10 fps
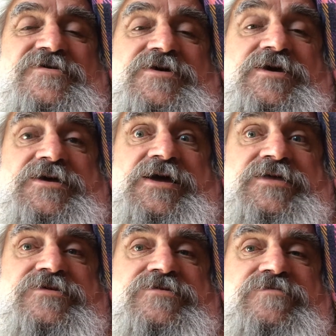He's a
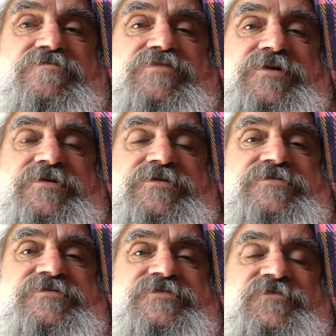handsome bugger, though.
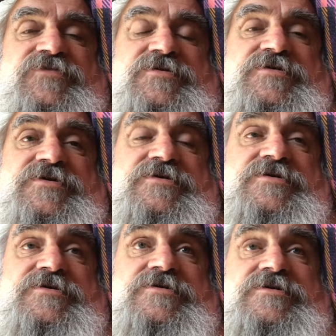
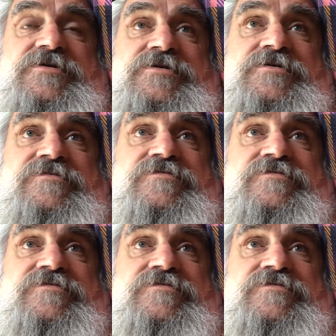Yeah.